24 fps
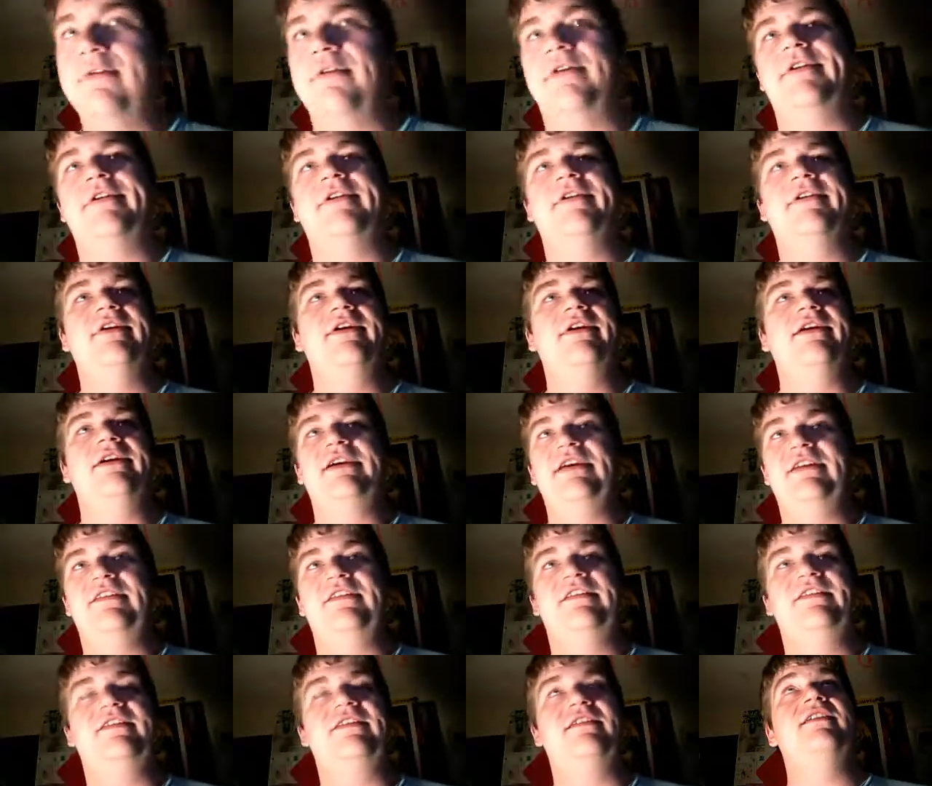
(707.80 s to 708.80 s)
that one.
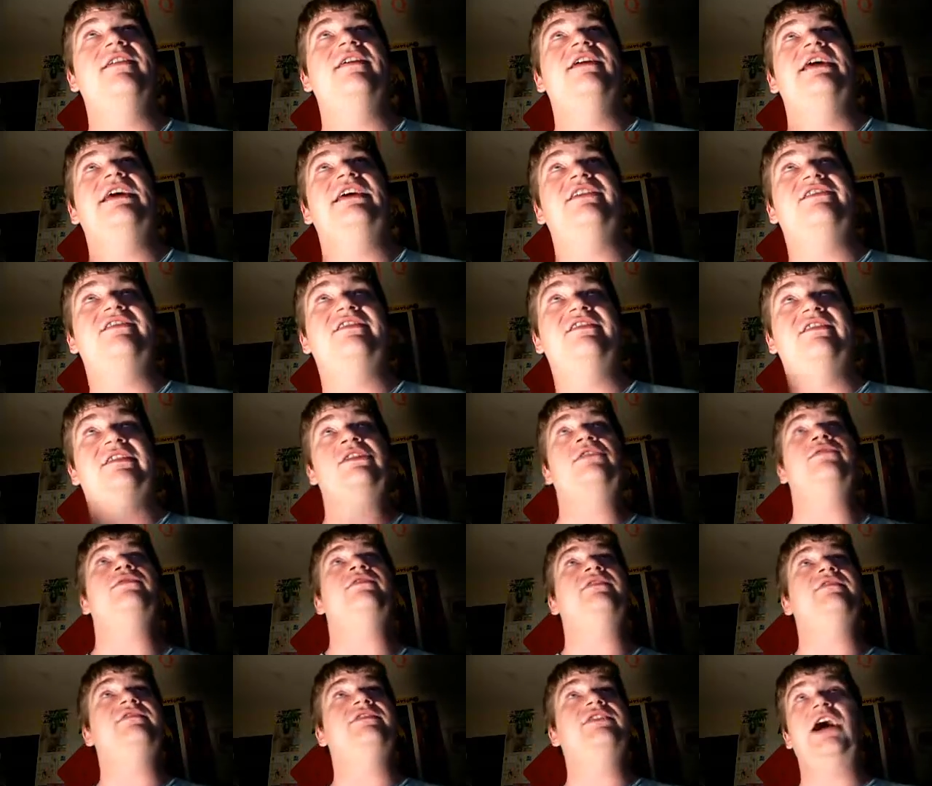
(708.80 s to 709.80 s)
It's the
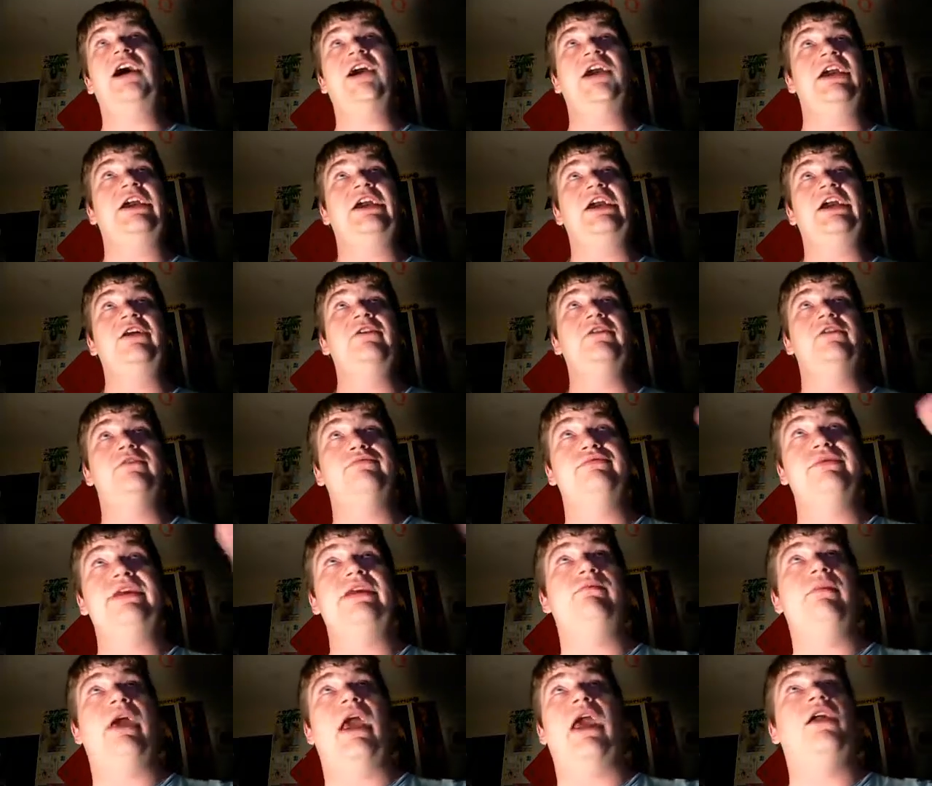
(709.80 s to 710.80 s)
exclusive Takahira
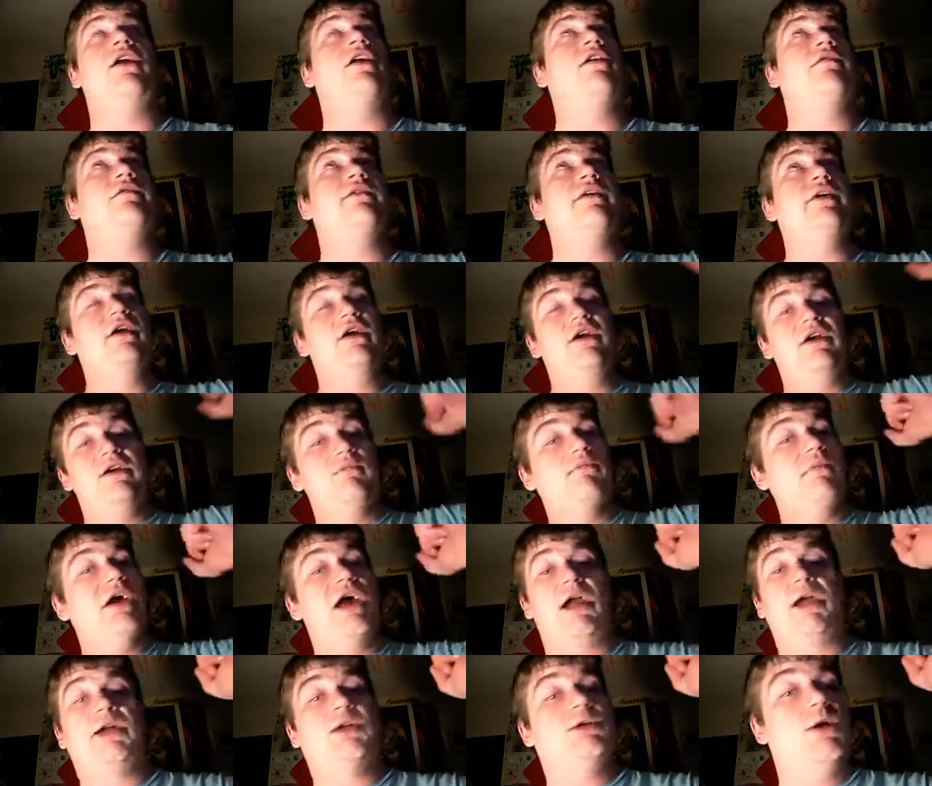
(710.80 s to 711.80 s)
remake of
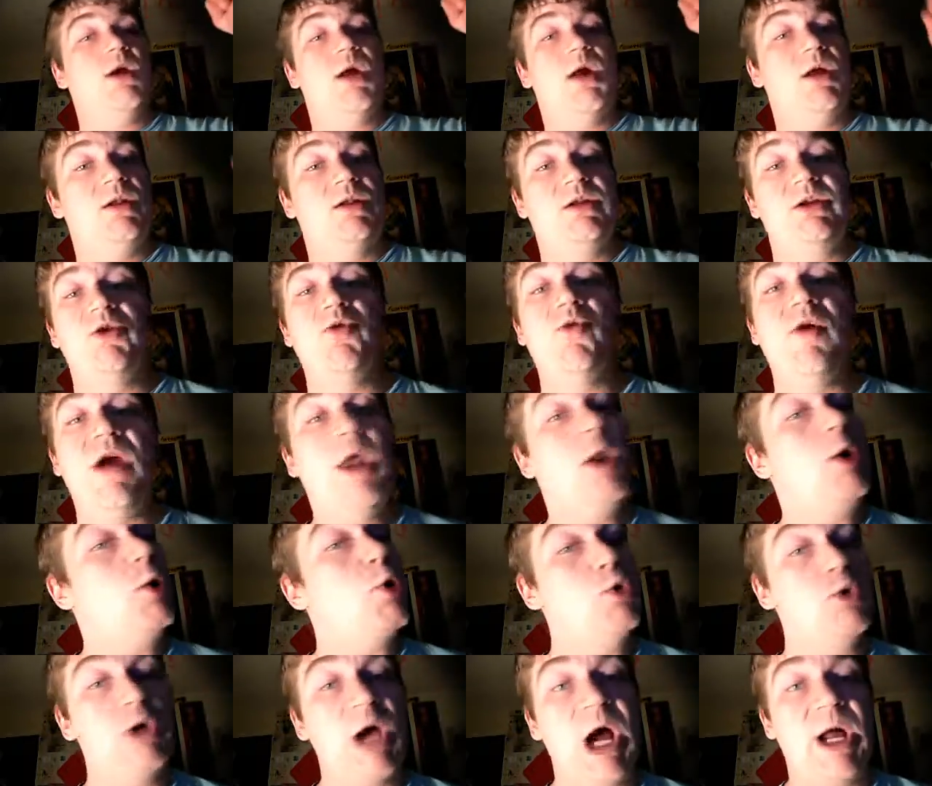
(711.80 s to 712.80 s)
Megatron
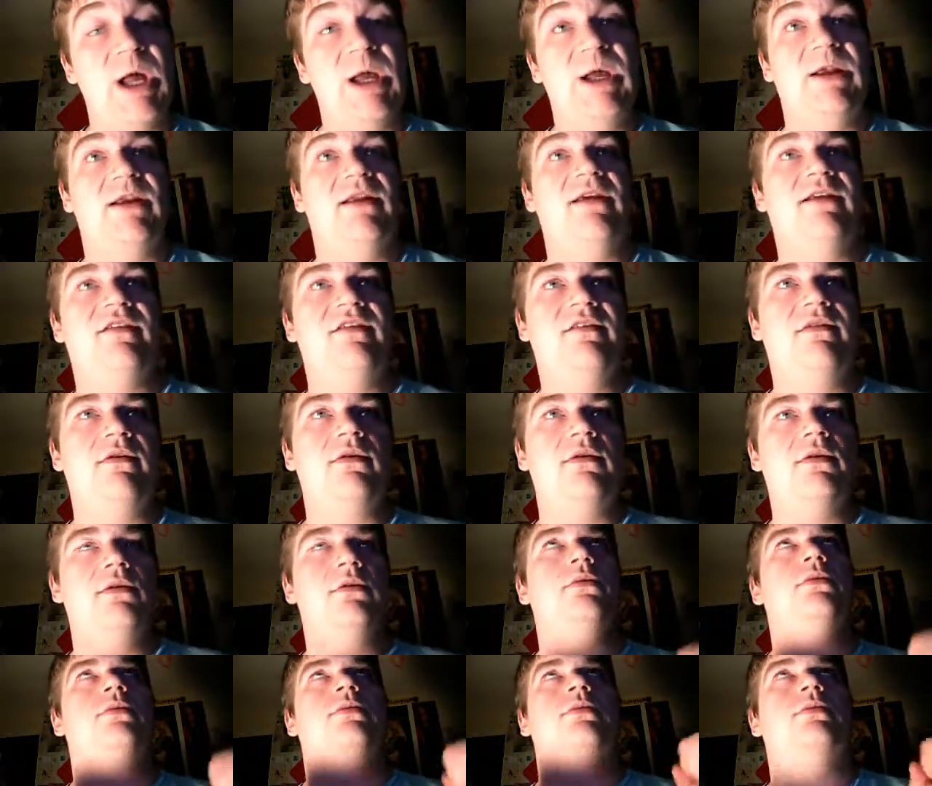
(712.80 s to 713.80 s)
UN09. It's,
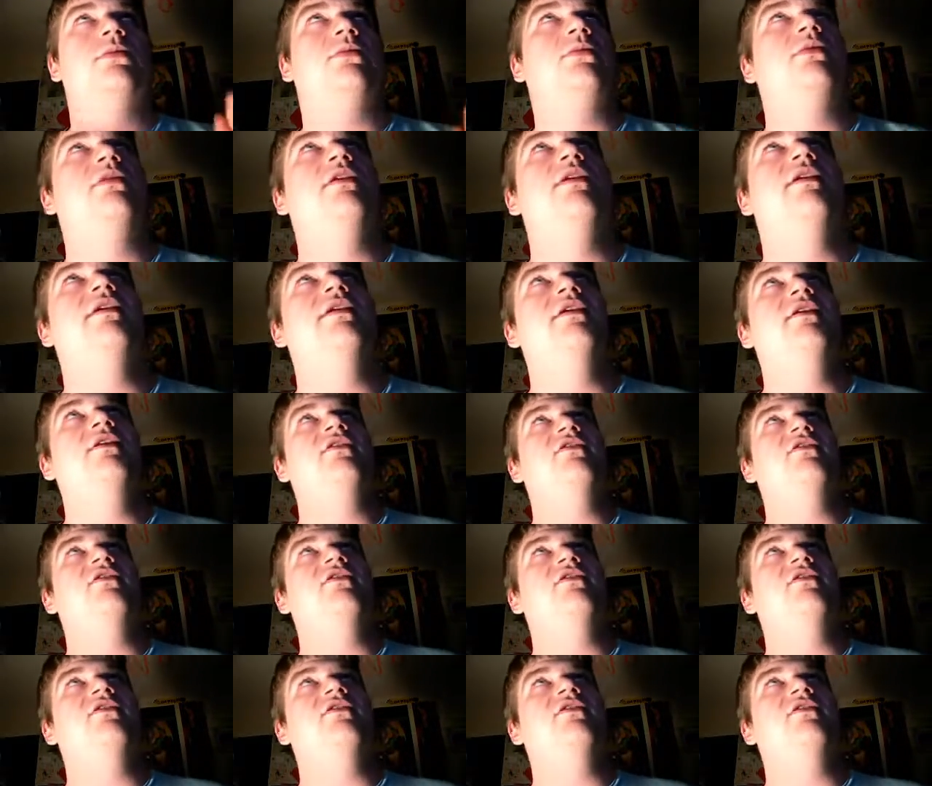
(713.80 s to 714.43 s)
oh,